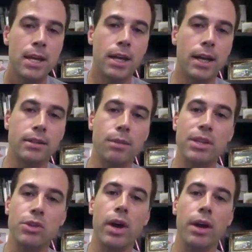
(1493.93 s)
some
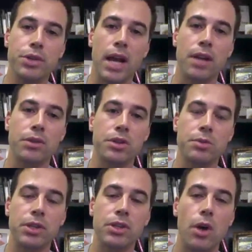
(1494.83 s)
mental health challenges,
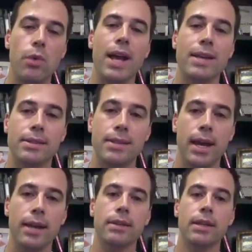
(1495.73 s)
but don't
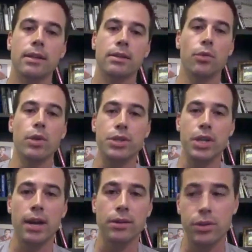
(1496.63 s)
hesitate to reach
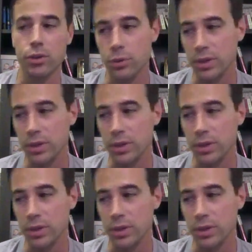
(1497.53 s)
out to,